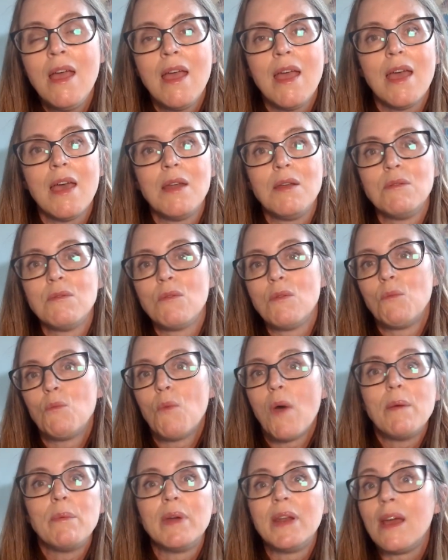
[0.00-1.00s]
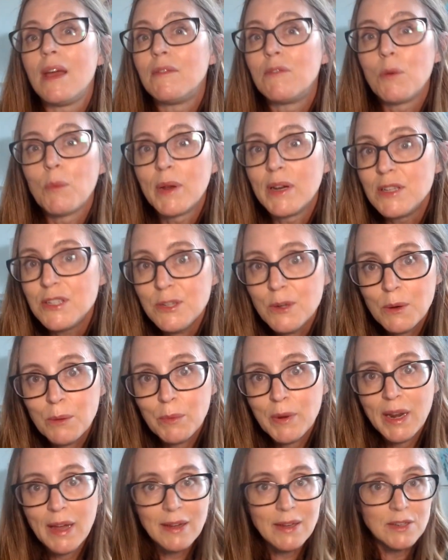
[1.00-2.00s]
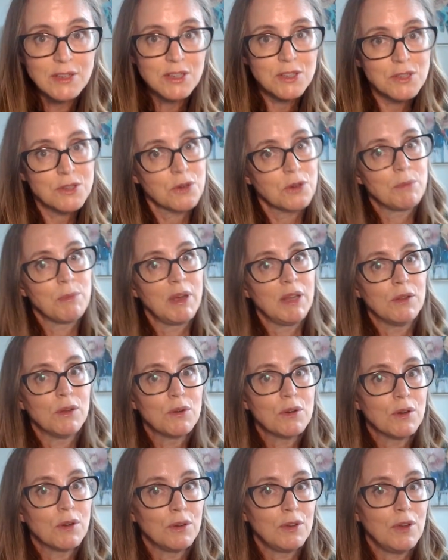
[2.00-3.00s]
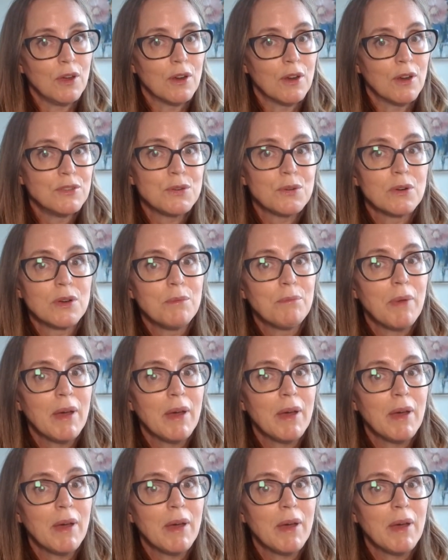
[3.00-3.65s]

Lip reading: And why would I ever want to do it when I can just go to my local yarn store and buy